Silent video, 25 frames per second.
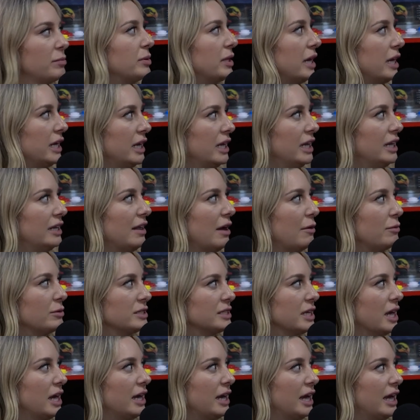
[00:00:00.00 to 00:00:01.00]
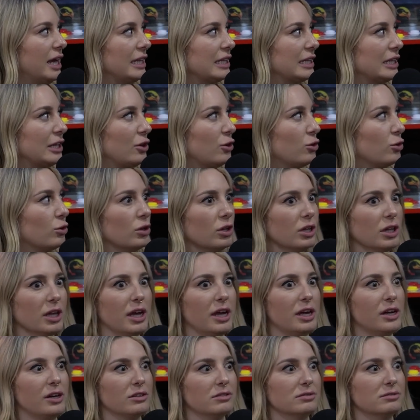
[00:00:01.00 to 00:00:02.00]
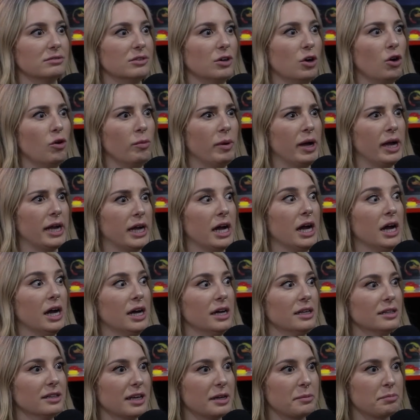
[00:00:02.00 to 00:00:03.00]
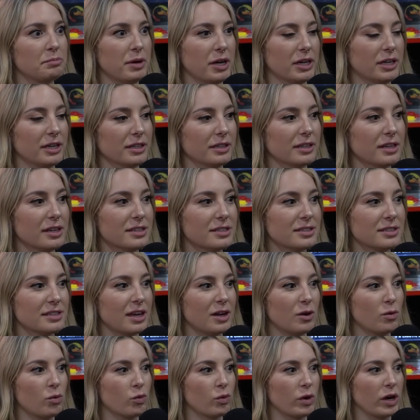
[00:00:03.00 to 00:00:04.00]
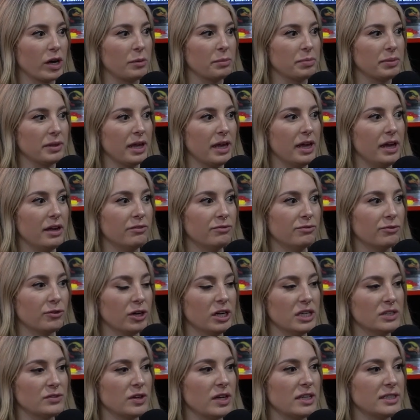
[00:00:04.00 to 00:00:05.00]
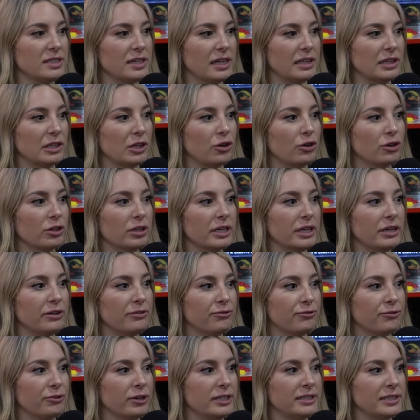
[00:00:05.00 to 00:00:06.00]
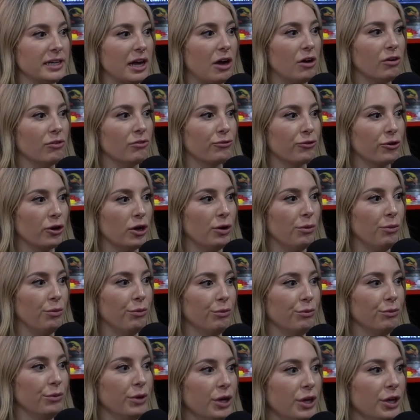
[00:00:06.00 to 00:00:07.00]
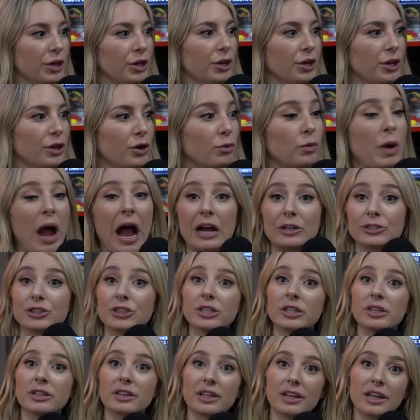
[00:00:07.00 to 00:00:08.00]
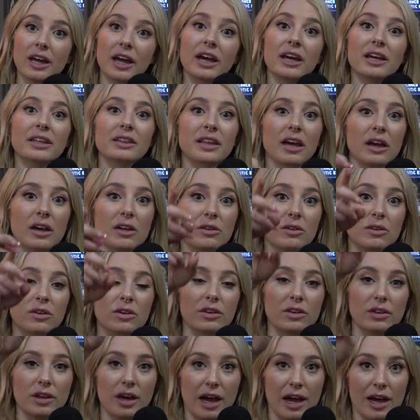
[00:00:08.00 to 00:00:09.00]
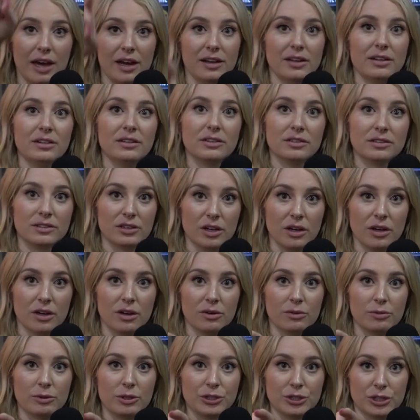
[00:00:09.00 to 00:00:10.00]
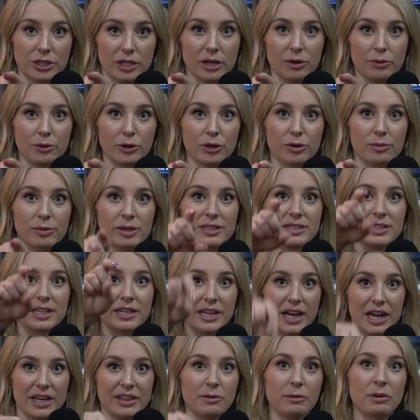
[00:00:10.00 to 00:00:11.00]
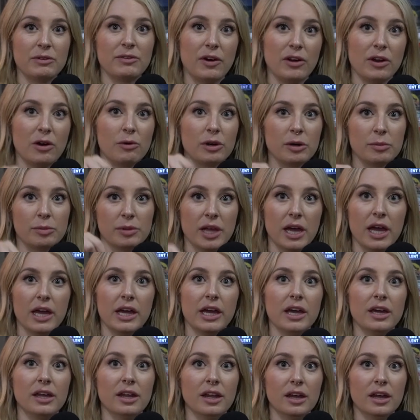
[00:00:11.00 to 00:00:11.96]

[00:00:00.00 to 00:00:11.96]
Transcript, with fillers: played it, and that was like a literal like, oh my god, like bucket list. Like we're playing Furnace Fest. I literally freaked out from, actually, the night that at the Ridglea room is the night that we found out we were playing it.